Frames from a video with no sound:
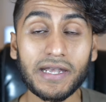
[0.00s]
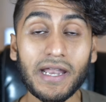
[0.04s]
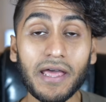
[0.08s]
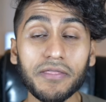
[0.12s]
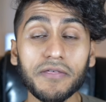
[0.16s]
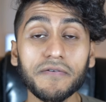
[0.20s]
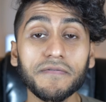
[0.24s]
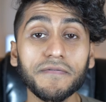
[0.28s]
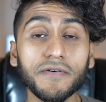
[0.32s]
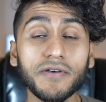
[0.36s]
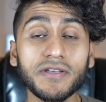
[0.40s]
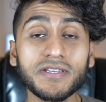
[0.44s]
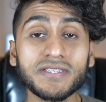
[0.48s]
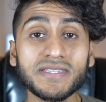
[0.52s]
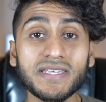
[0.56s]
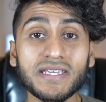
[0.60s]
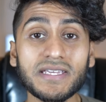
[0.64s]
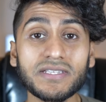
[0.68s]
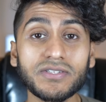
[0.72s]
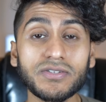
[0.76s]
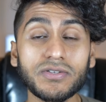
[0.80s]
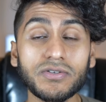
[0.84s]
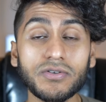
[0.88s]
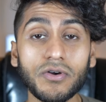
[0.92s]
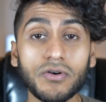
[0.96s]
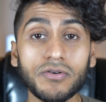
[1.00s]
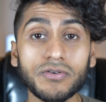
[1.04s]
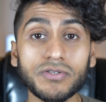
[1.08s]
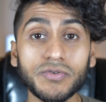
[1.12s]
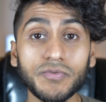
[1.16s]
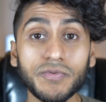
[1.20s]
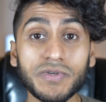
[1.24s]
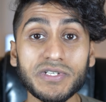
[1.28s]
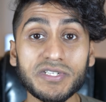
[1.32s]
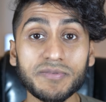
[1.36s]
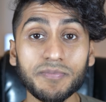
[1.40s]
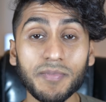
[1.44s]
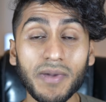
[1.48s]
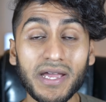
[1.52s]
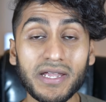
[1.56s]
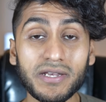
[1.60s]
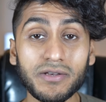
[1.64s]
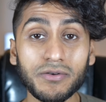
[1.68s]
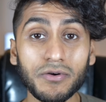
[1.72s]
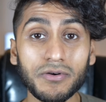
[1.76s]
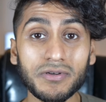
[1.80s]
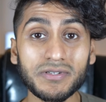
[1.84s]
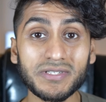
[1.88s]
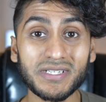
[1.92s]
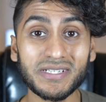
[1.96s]
Now, the first thing to note, which might
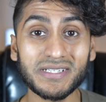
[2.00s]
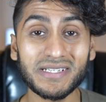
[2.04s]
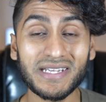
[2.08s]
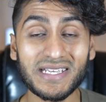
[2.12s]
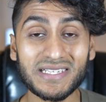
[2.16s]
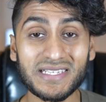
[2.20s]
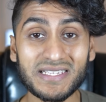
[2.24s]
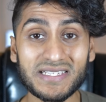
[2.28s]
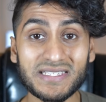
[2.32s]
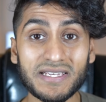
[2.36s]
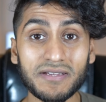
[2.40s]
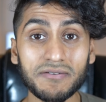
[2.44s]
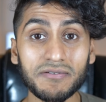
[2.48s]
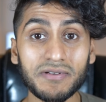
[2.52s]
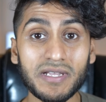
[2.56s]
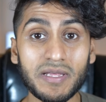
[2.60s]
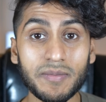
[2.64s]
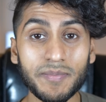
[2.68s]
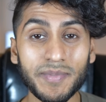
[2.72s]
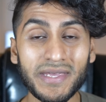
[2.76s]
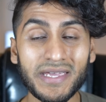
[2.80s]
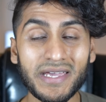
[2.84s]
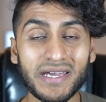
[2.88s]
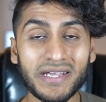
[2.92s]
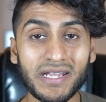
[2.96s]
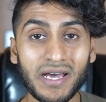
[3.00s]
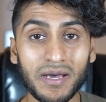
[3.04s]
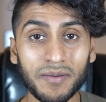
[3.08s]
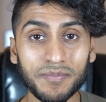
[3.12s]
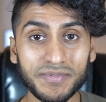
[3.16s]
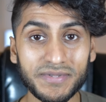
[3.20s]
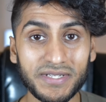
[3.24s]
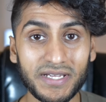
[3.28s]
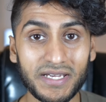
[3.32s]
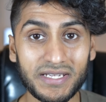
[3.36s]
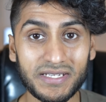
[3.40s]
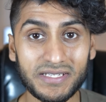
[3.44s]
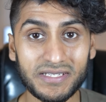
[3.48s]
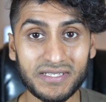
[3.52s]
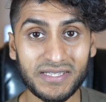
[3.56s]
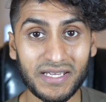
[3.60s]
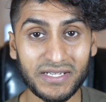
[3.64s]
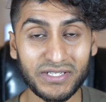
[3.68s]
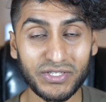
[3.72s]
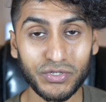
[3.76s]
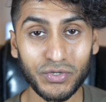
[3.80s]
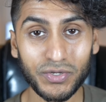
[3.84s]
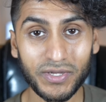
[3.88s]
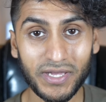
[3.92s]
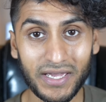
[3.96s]
not necessarily be an update
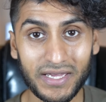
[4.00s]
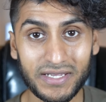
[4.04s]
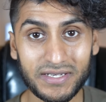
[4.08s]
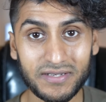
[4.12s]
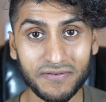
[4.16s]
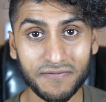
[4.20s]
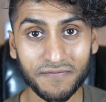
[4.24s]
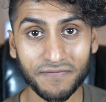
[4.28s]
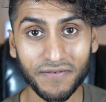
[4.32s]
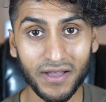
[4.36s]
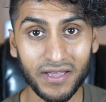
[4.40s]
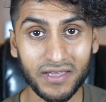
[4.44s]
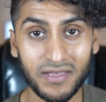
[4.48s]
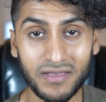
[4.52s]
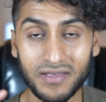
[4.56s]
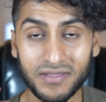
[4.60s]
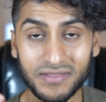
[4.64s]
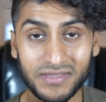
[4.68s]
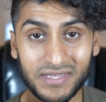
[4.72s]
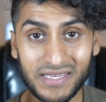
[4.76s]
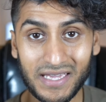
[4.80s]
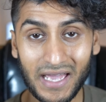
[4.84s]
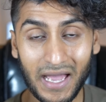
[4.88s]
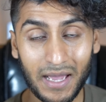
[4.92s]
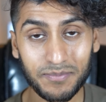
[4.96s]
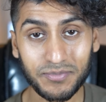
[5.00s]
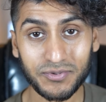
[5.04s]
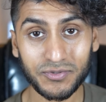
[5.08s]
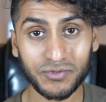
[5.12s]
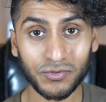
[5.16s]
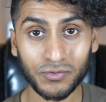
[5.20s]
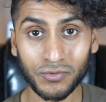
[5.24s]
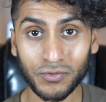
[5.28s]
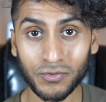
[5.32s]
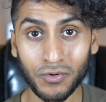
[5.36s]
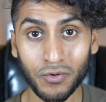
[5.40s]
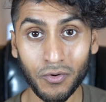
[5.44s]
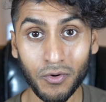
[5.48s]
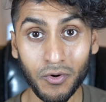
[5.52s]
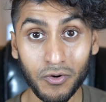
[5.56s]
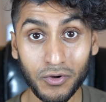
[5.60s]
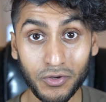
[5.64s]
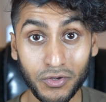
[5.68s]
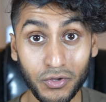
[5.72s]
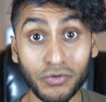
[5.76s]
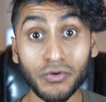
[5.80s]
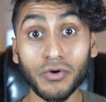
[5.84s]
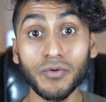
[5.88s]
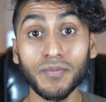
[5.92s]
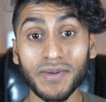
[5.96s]
that you get via the App Store or
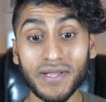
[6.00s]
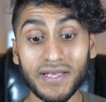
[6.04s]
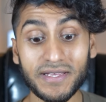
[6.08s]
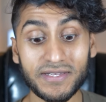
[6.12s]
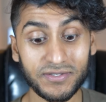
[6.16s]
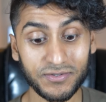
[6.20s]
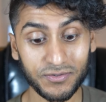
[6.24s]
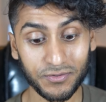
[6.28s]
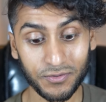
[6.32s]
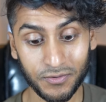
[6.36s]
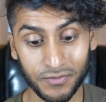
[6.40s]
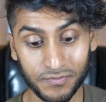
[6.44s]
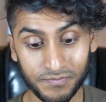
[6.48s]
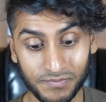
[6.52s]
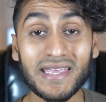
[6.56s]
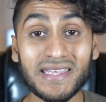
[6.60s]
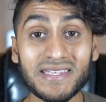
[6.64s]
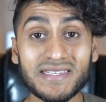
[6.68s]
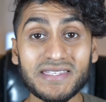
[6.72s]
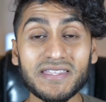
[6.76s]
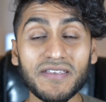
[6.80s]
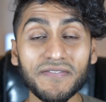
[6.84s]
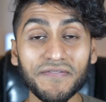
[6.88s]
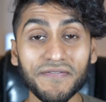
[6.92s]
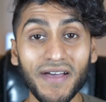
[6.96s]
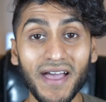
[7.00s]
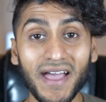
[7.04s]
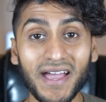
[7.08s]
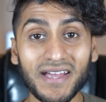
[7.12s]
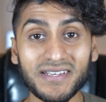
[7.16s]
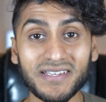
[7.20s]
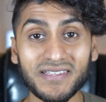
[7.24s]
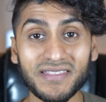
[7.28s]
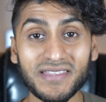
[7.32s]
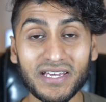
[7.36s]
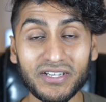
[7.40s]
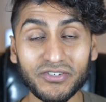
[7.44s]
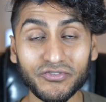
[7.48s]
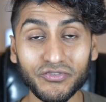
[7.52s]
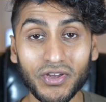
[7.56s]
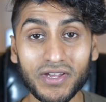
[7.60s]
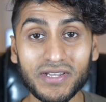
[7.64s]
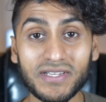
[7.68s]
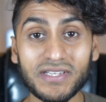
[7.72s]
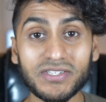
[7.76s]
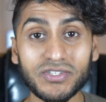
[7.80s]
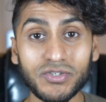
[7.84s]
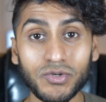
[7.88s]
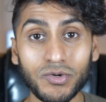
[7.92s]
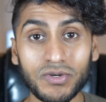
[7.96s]
Google Play Store, is the fact that
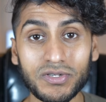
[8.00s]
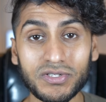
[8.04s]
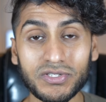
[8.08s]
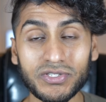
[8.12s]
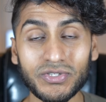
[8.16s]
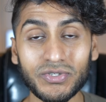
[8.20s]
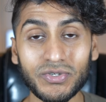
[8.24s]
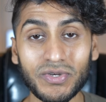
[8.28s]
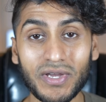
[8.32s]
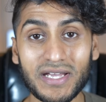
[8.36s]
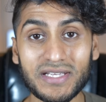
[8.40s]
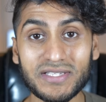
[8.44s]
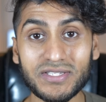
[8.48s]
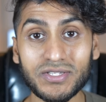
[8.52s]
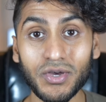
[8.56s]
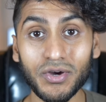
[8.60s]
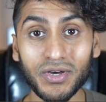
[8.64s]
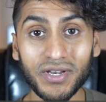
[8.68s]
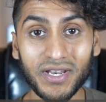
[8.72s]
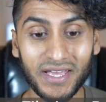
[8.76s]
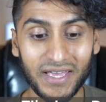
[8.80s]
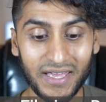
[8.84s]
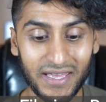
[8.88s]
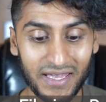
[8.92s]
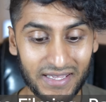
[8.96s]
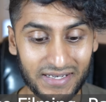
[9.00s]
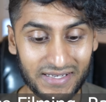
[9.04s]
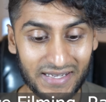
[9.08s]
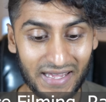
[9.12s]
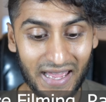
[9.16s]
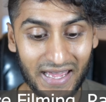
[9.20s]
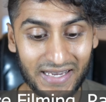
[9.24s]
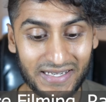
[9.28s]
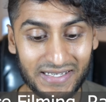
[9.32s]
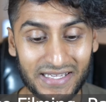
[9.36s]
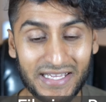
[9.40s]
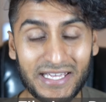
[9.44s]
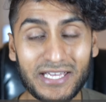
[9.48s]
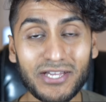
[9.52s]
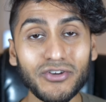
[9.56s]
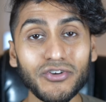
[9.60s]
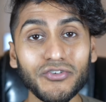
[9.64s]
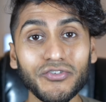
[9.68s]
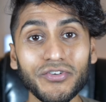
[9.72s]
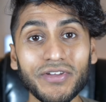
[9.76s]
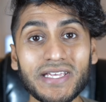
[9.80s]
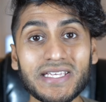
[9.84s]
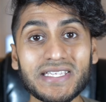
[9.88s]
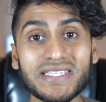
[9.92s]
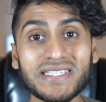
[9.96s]
Trading 212 has gone ahead and
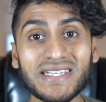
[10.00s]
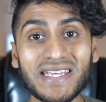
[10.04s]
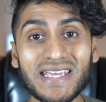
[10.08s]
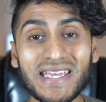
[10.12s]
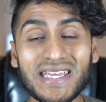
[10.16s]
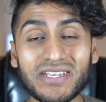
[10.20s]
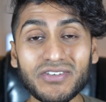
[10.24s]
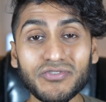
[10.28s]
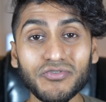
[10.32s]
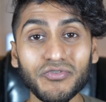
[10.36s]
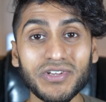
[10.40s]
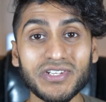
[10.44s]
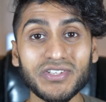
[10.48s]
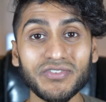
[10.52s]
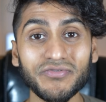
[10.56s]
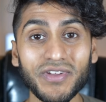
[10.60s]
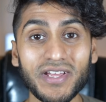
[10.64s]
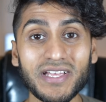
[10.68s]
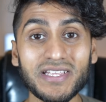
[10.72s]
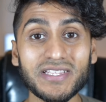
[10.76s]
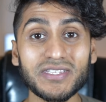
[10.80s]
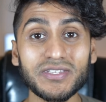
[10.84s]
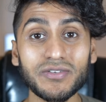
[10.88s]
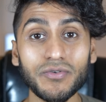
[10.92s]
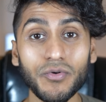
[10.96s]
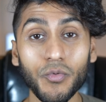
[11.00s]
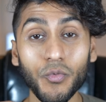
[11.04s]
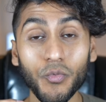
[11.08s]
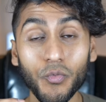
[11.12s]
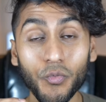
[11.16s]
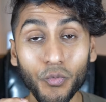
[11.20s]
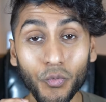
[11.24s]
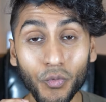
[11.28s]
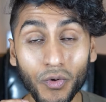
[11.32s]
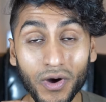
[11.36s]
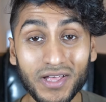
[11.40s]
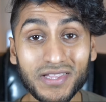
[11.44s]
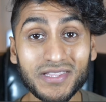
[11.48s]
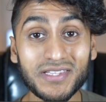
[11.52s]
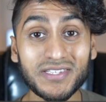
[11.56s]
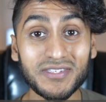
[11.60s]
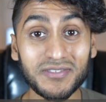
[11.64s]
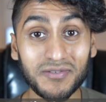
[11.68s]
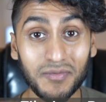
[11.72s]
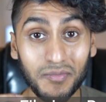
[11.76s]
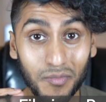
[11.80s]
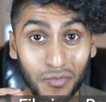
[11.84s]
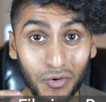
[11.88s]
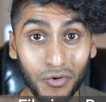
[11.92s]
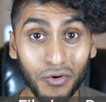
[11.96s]
increased interest rates once
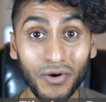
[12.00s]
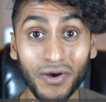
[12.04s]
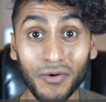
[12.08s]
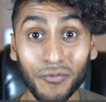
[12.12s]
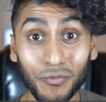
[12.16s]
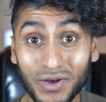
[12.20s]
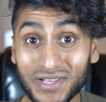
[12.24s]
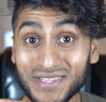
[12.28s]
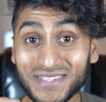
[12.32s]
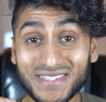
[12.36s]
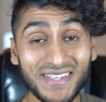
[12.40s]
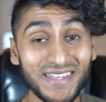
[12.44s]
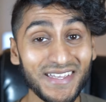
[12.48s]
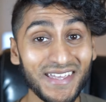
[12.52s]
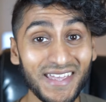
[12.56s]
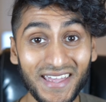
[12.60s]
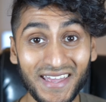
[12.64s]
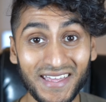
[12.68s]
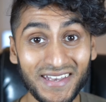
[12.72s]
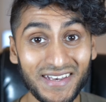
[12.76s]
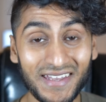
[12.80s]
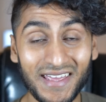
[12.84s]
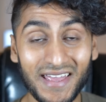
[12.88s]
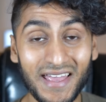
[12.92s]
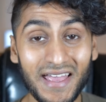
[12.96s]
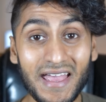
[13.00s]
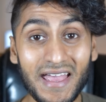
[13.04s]
more, once again.